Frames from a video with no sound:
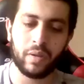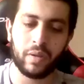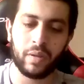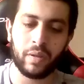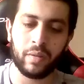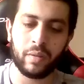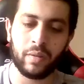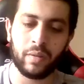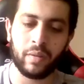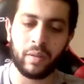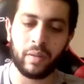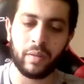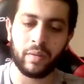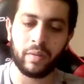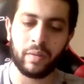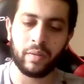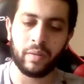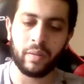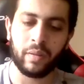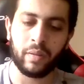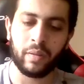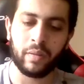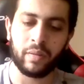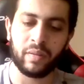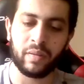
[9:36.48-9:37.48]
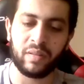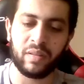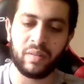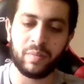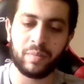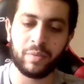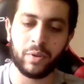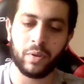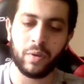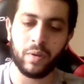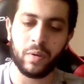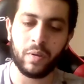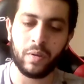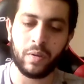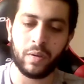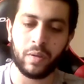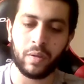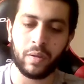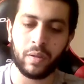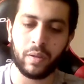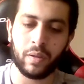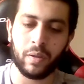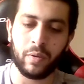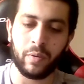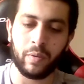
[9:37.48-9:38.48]
and deep
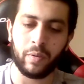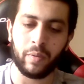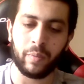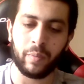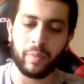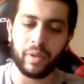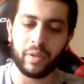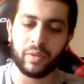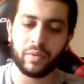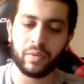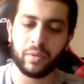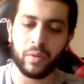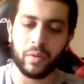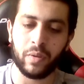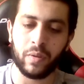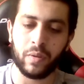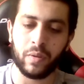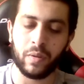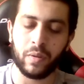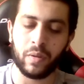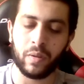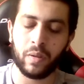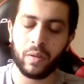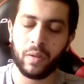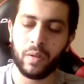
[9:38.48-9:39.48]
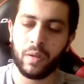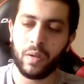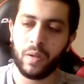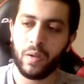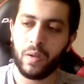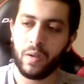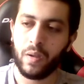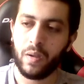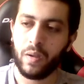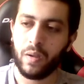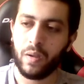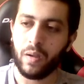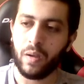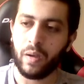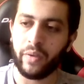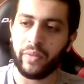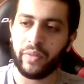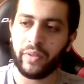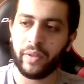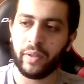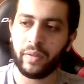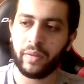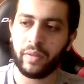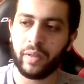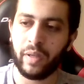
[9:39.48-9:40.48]
talk or big talk, I
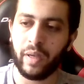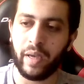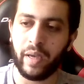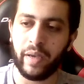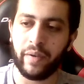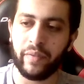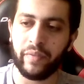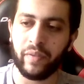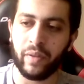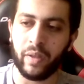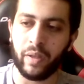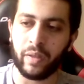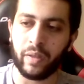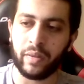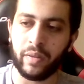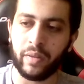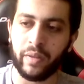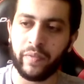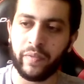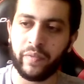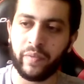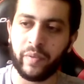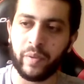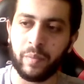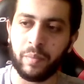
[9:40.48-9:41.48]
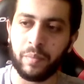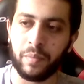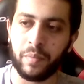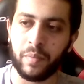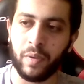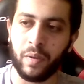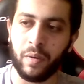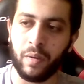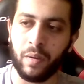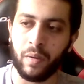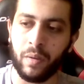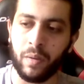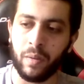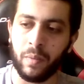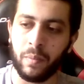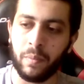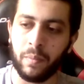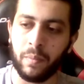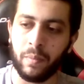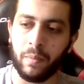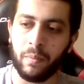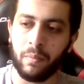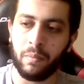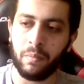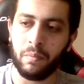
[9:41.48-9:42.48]
think they have like different
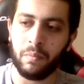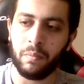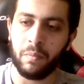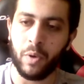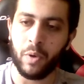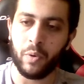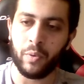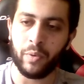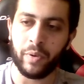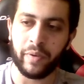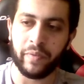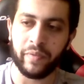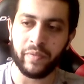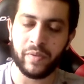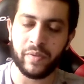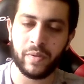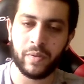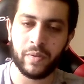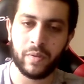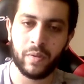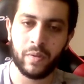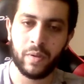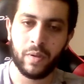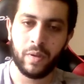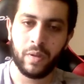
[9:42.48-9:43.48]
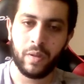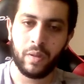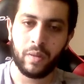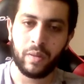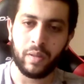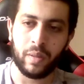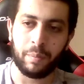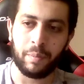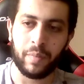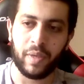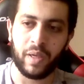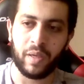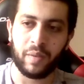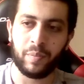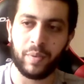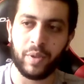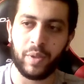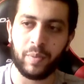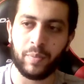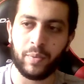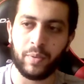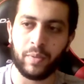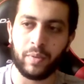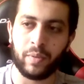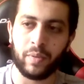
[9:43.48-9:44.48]
motives that make
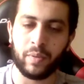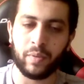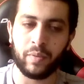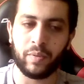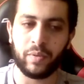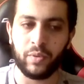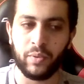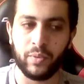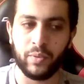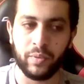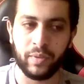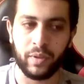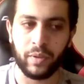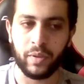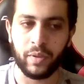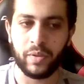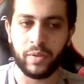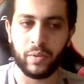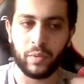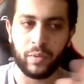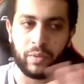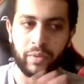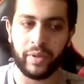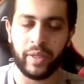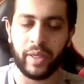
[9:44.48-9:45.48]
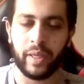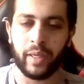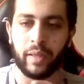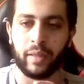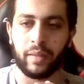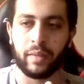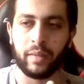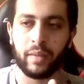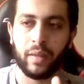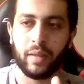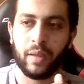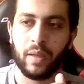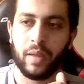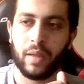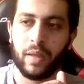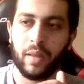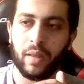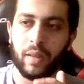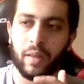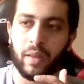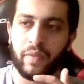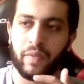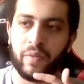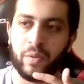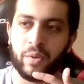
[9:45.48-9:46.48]
people do this or that.
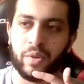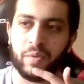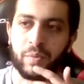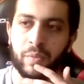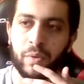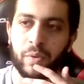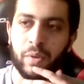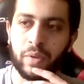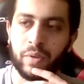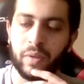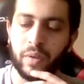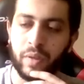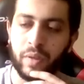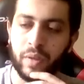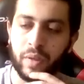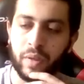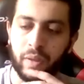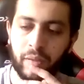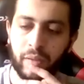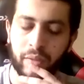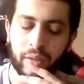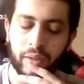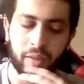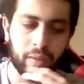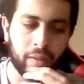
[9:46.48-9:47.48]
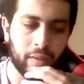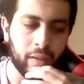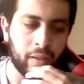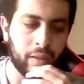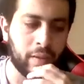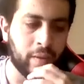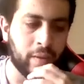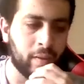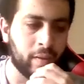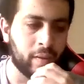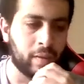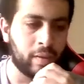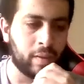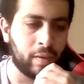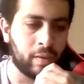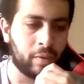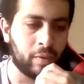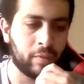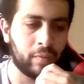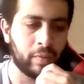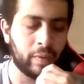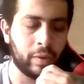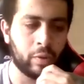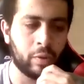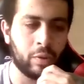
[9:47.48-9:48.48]
Like for small talk, I think I
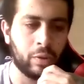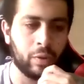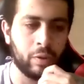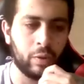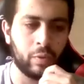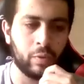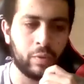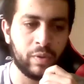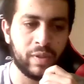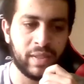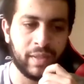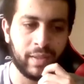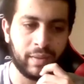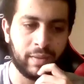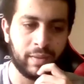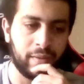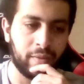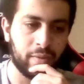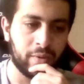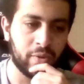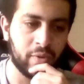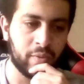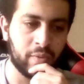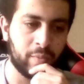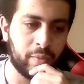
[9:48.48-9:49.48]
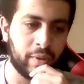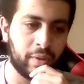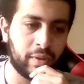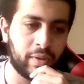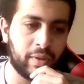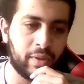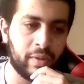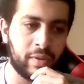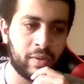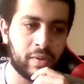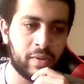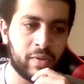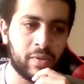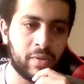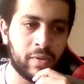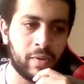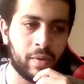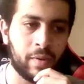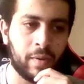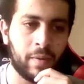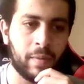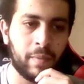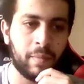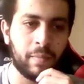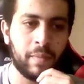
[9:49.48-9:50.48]
don't recall who said this, but it's
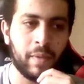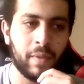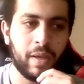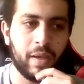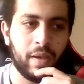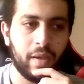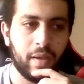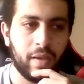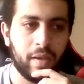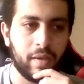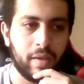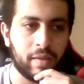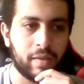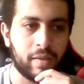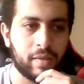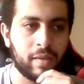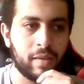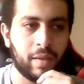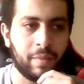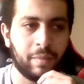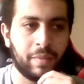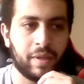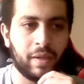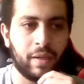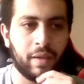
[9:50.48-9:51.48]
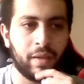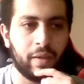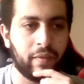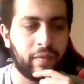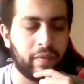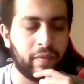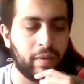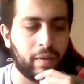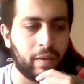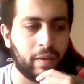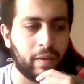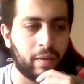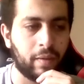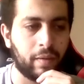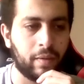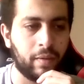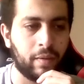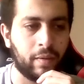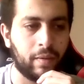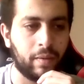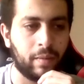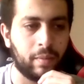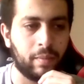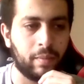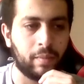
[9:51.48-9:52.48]
some kind of
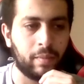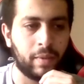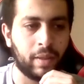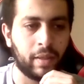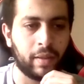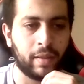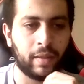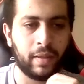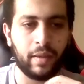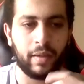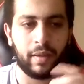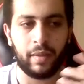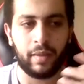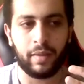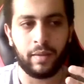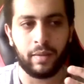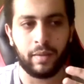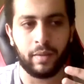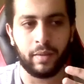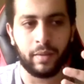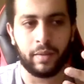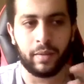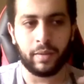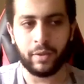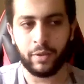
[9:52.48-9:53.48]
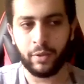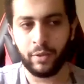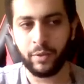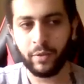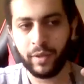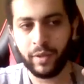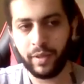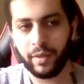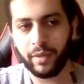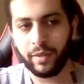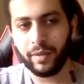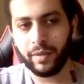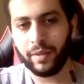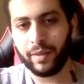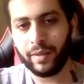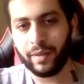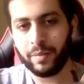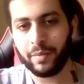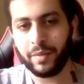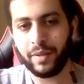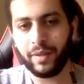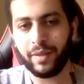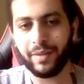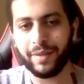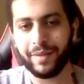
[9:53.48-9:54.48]
like hey, are you here like
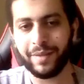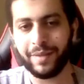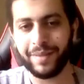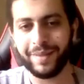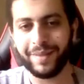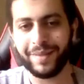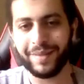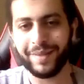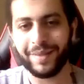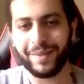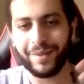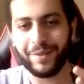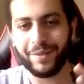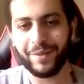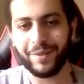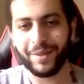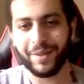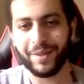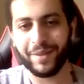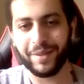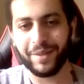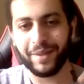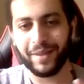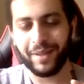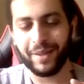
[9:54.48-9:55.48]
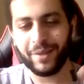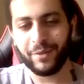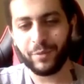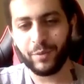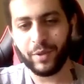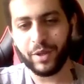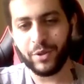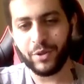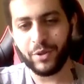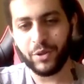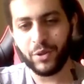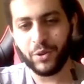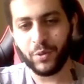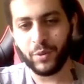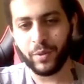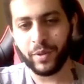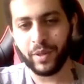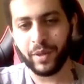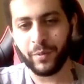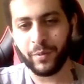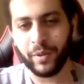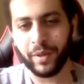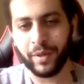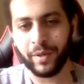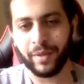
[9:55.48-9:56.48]
me kind of thing, like
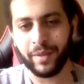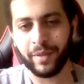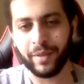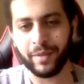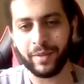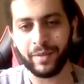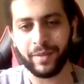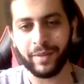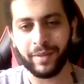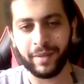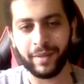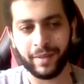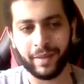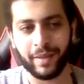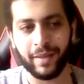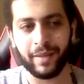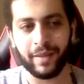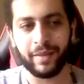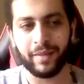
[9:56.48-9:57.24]
reassuring one another, like hey,